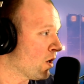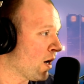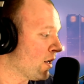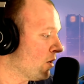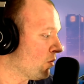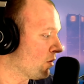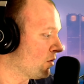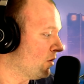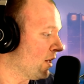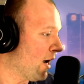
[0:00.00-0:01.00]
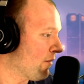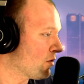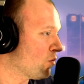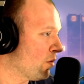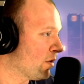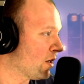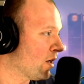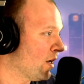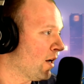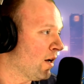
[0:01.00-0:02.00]
are not equal. The average
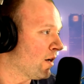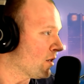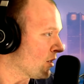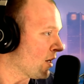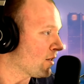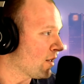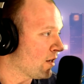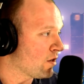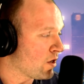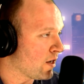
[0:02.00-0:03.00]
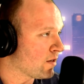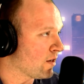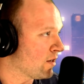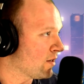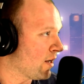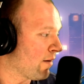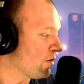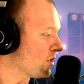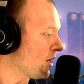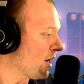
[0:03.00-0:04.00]
woman does not stand a chance against the
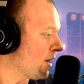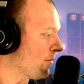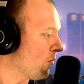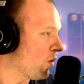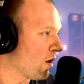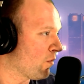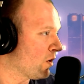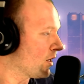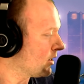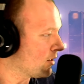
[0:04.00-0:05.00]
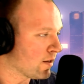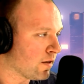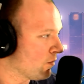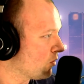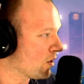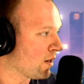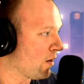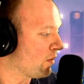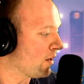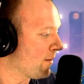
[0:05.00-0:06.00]
average guy one-on-one. It doesn't work
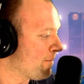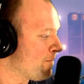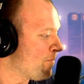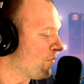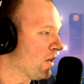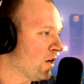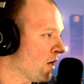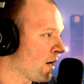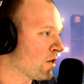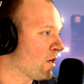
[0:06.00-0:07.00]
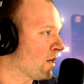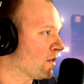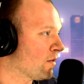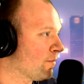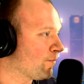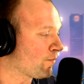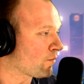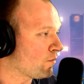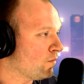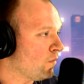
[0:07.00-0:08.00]
that way. Not a chance.
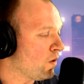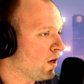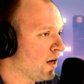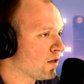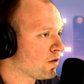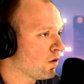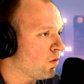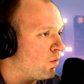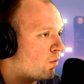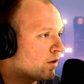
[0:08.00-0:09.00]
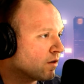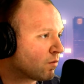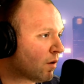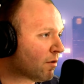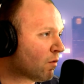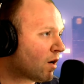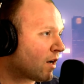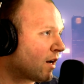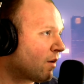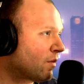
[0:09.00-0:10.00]
And so when there's women
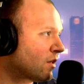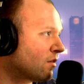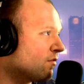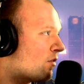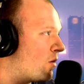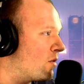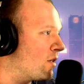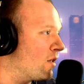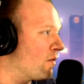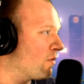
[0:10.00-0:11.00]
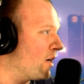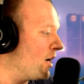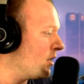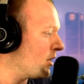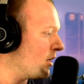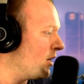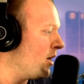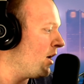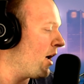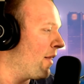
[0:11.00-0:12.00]
walking out with this false sense of reality
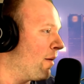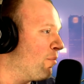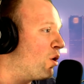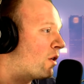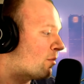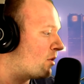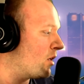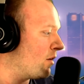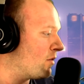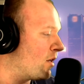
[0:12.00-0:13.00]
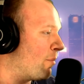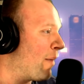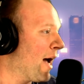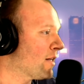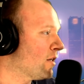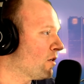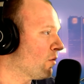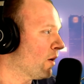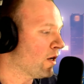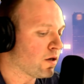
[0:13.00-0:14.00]
and they put themselves in a bad
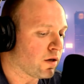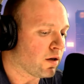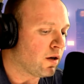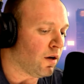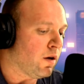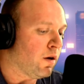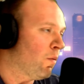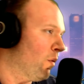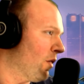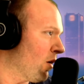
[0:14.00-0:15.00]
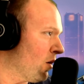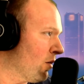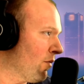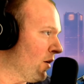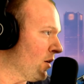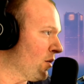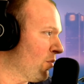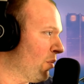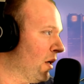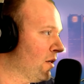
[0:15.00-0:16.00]
situation with all of
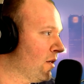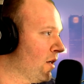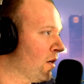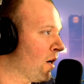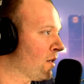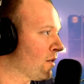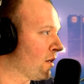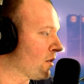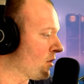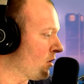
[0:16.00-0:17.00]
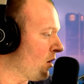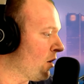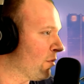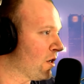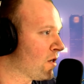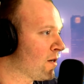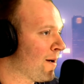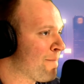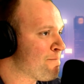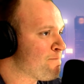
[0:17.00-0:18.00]
this PC nonsense
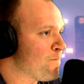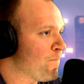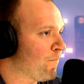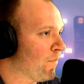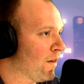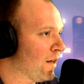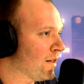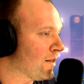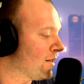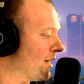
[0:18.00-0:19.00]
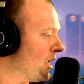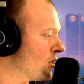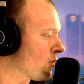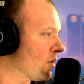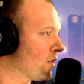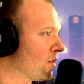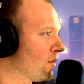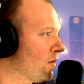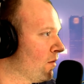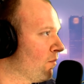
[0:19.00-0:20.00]
garbage, it's
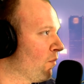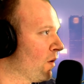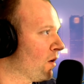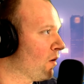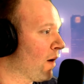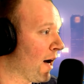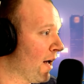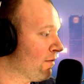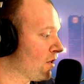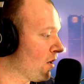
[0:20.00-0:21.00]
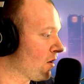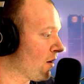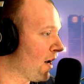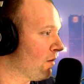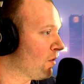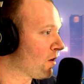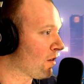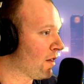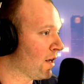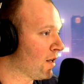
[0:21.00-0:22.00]
dangerous. I have a daughter. I don't want
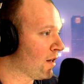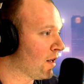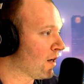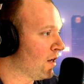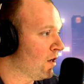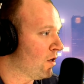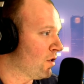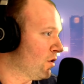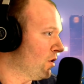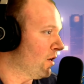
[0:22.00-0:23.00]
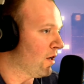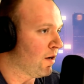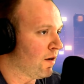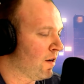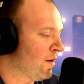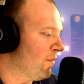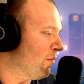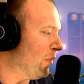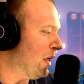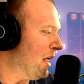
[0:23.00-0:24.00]
her thinking that she can
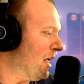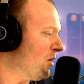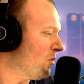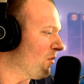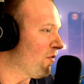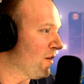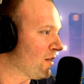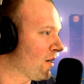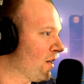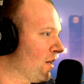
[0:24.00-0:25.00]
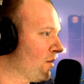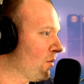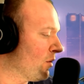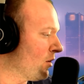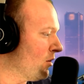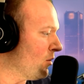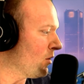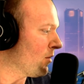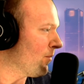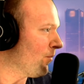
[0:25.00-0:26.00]
be equal physically to a
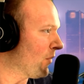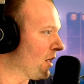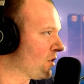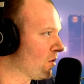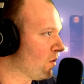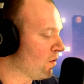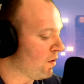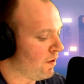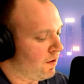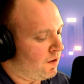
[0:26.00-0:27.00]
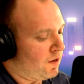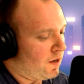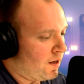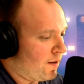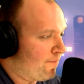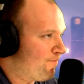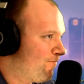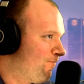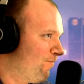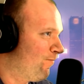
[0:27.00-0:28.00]
dude. And so
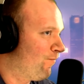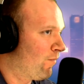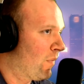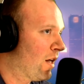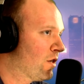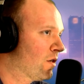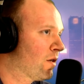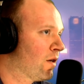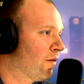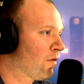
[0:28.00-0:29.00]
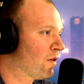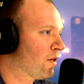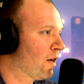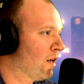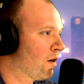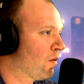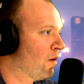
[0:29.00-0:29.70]
that's just the difference. That